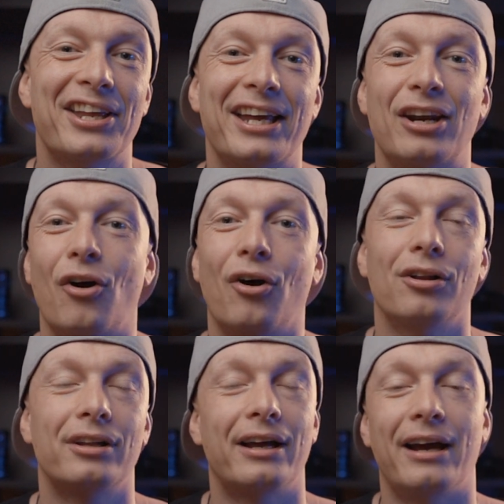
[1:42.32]
then
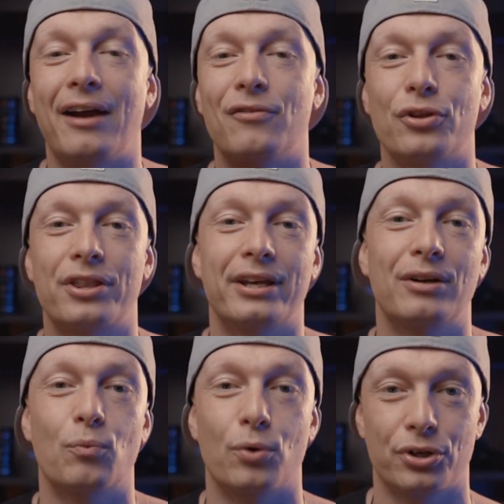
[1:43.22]

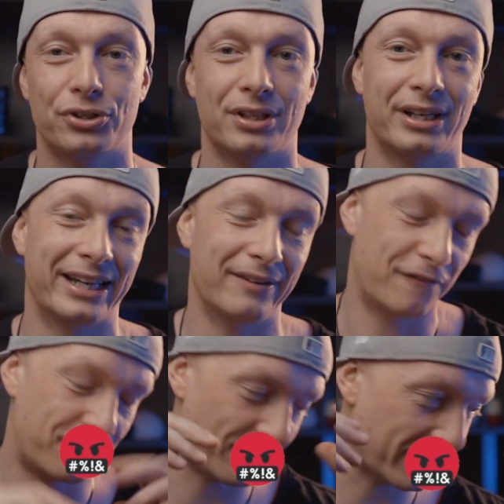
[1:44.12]
everything works again.
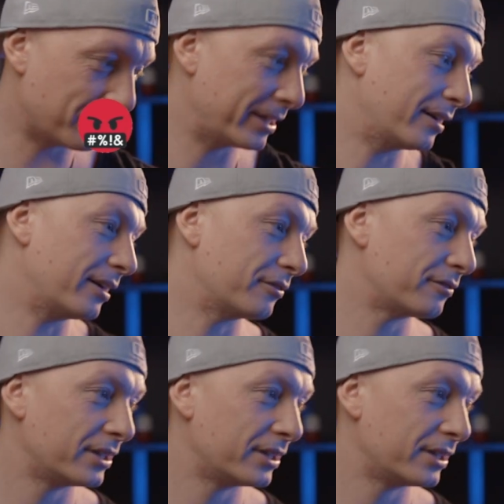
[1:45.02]
F*** my life.